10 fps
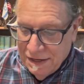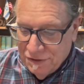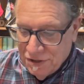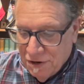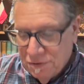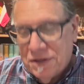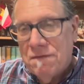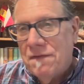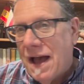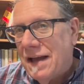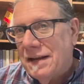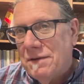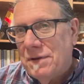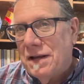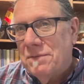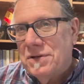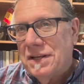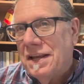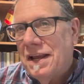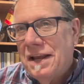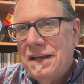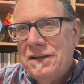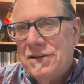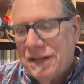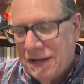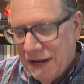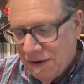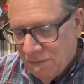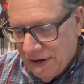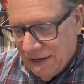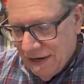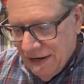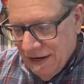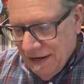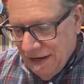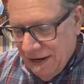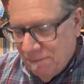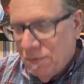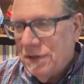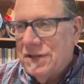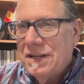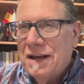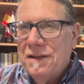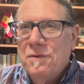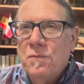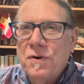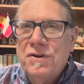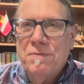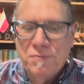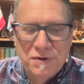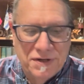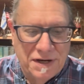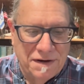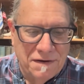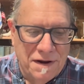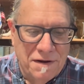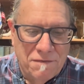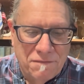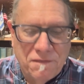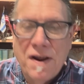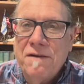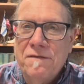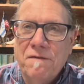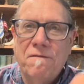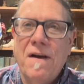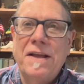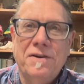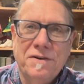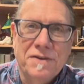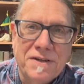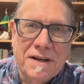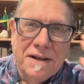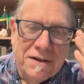Jehoshaphat, he becomes the king. He's the king where he puts the worshipers in front of the fighters.